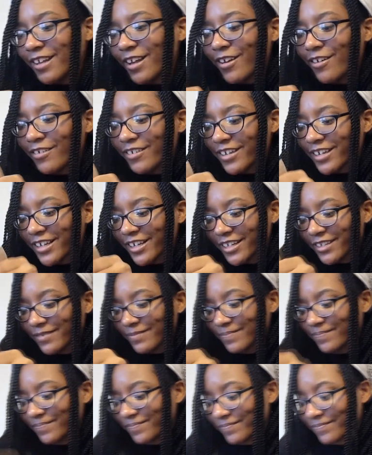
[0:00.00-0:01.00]
Oh, okay.
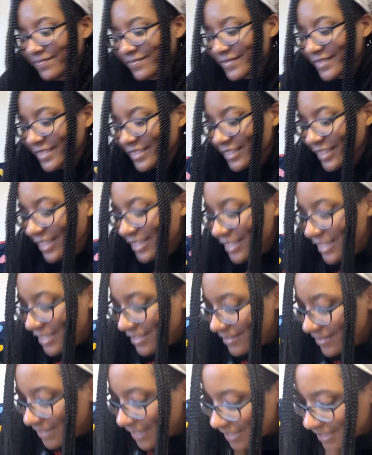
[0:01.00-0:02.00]
So
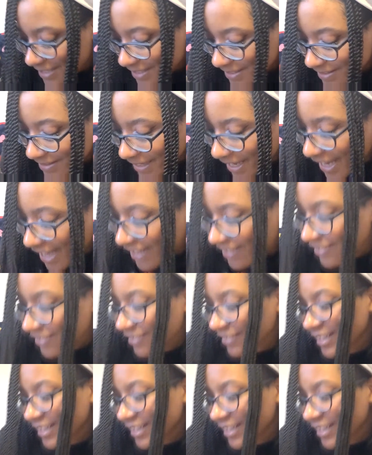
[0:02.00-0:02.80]
that's that.